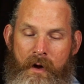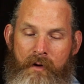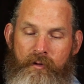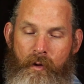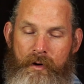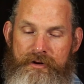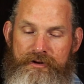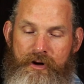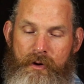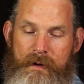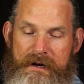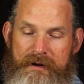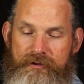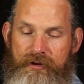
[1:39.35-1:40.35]
for in
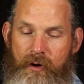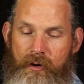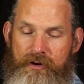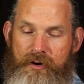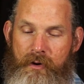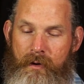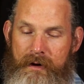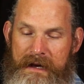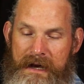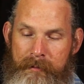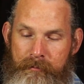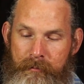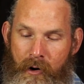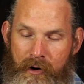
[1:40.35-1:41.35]
doing so you will
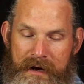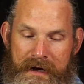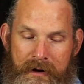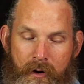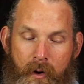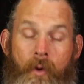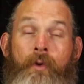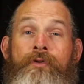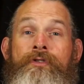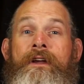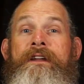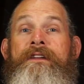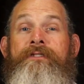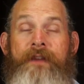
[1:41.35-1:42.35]
heap burning coals
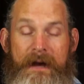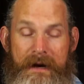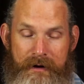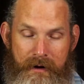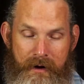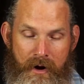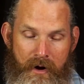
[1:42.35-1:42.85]
on his head.